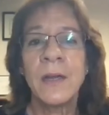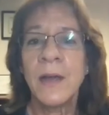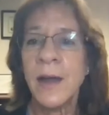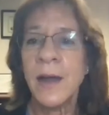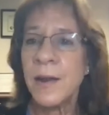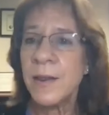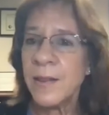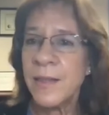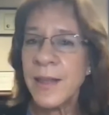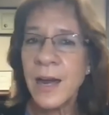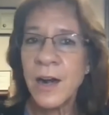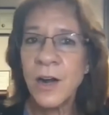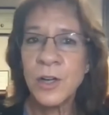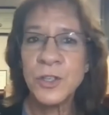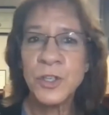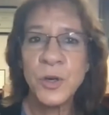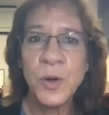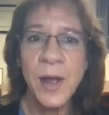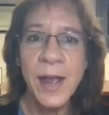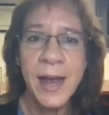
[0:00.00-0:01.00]
That, that
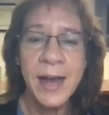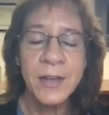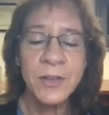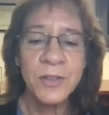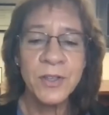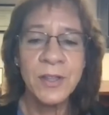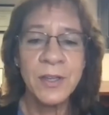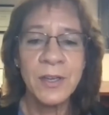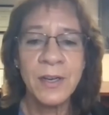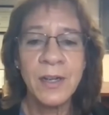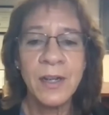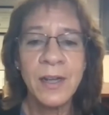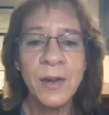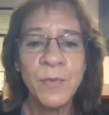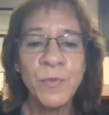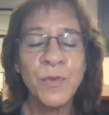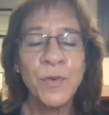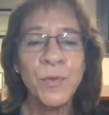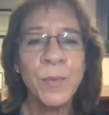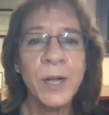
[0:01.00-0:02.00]
also has the
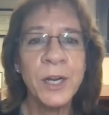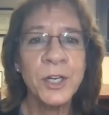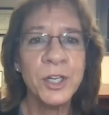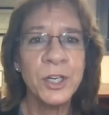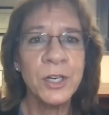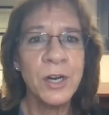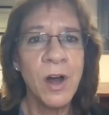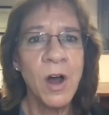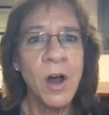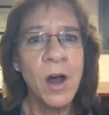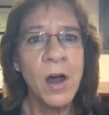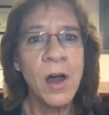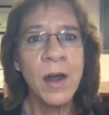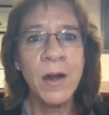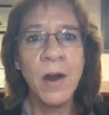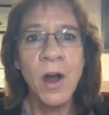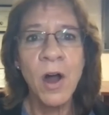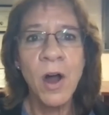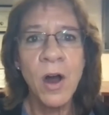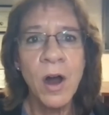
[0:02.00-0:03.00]
information
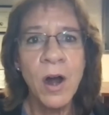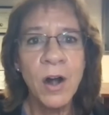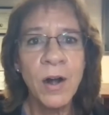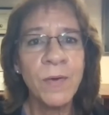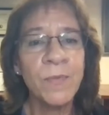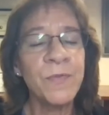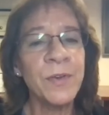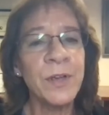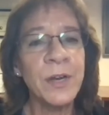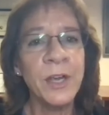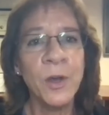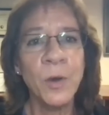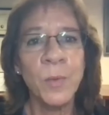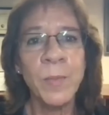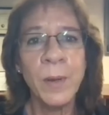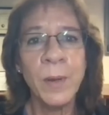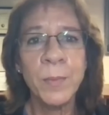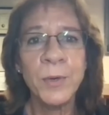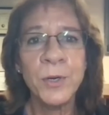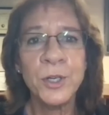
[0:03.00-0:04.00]
on our video
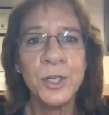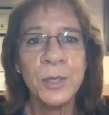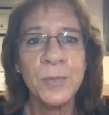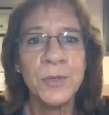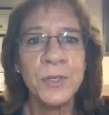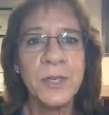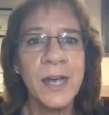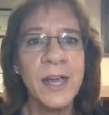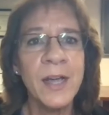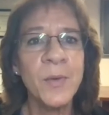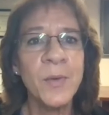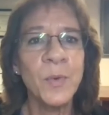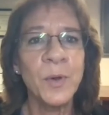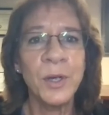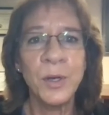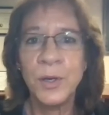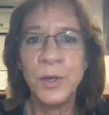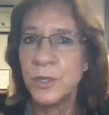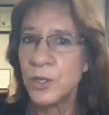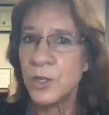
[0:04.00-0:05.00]
membership site where
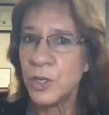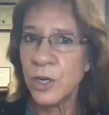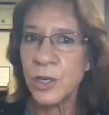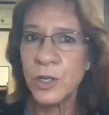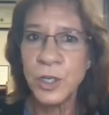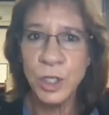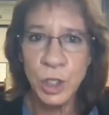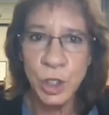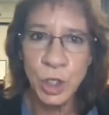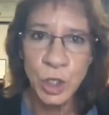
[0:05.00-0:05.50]
you can start to